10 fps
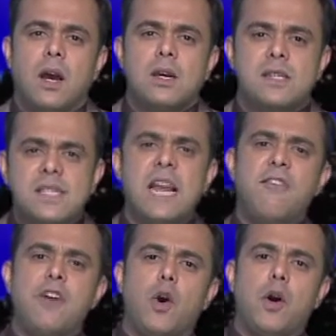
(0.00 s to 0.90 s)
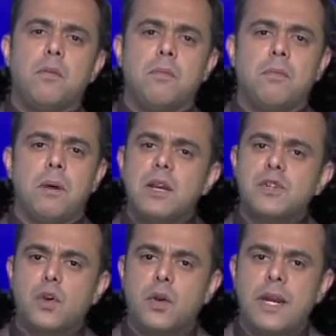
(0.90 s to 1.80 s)
Silvio
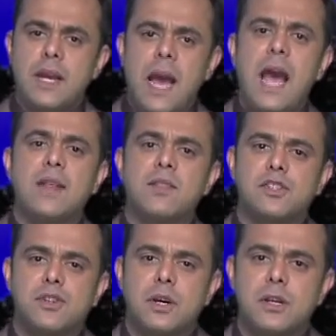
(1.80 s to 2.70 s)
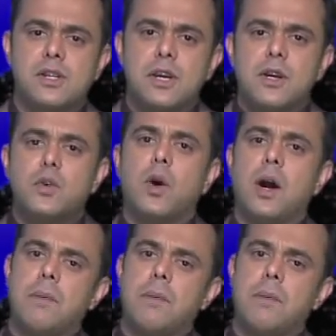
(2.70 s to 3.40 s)
Berlusconi and the church to a